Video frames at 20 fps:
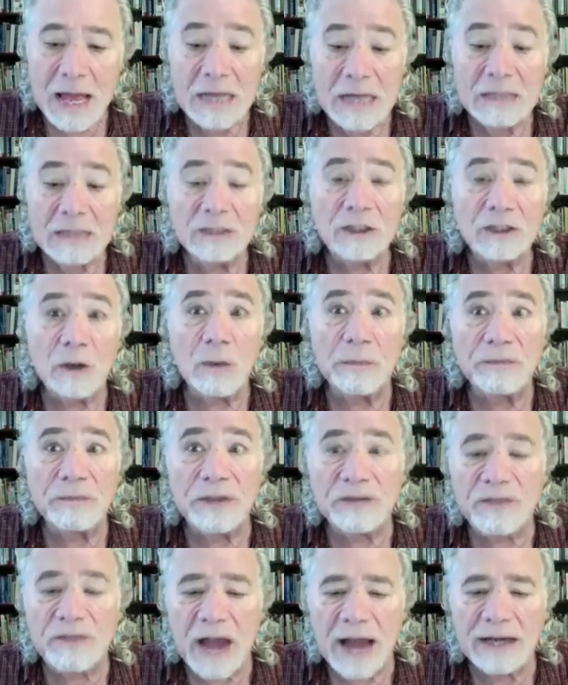So
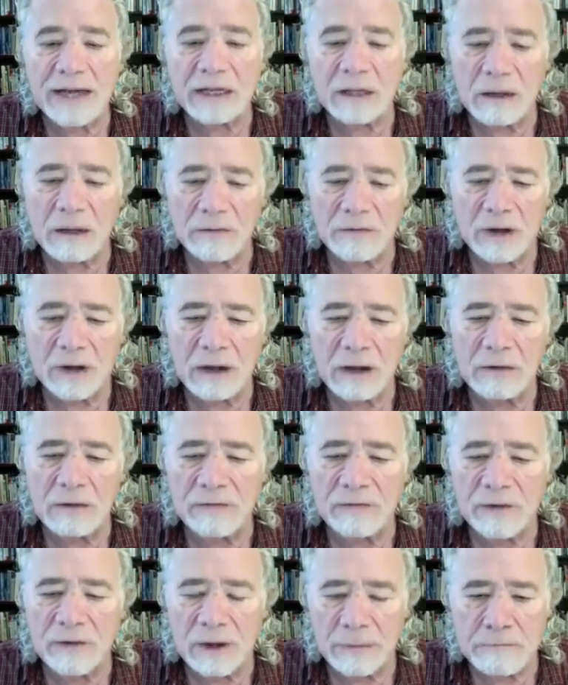the title
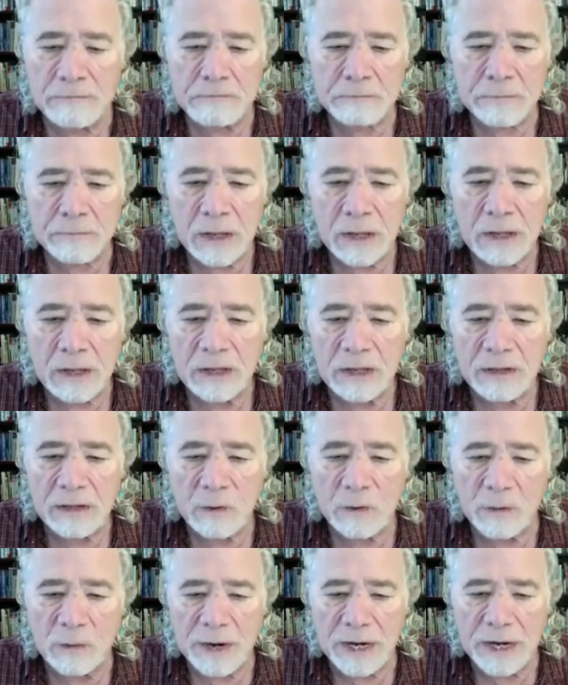of
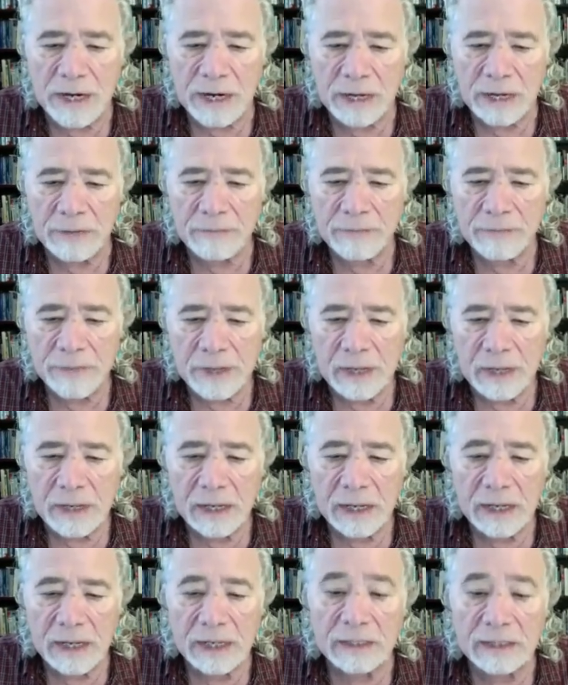the reading
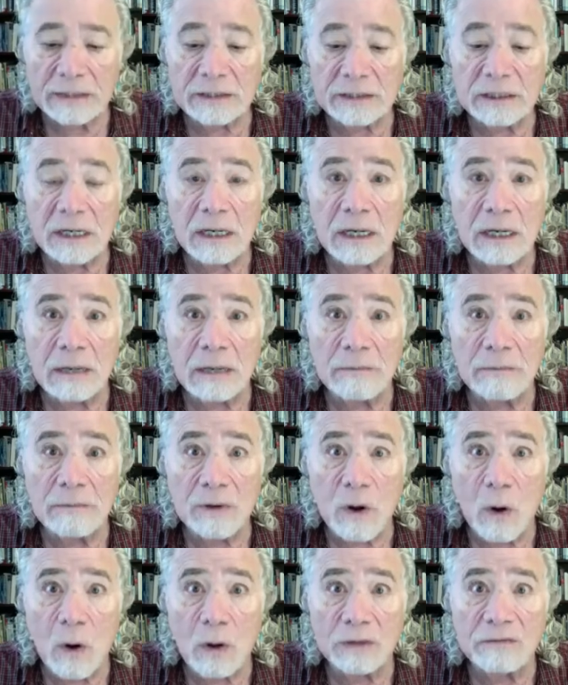is
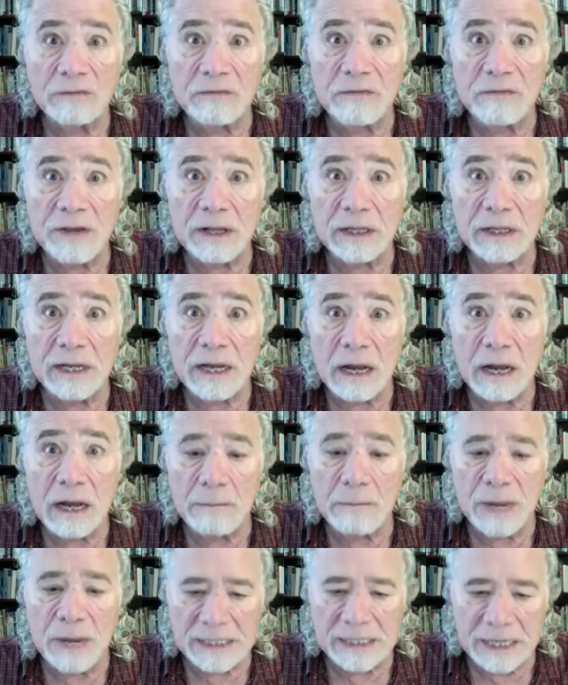called Feeling
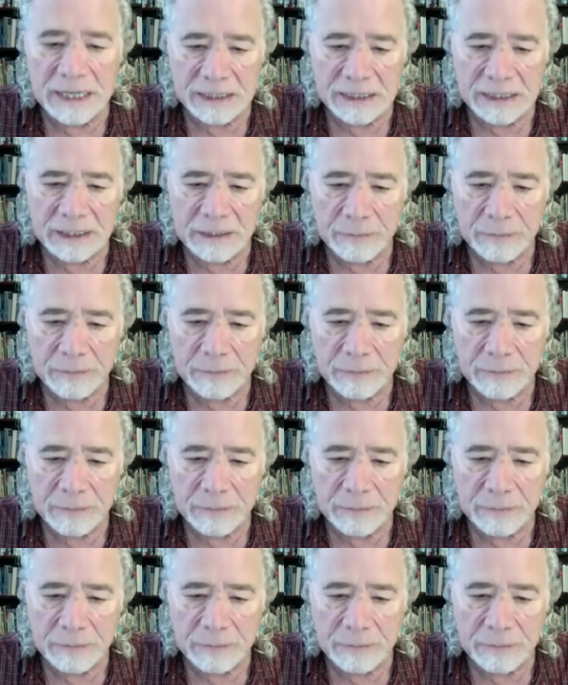Abundant.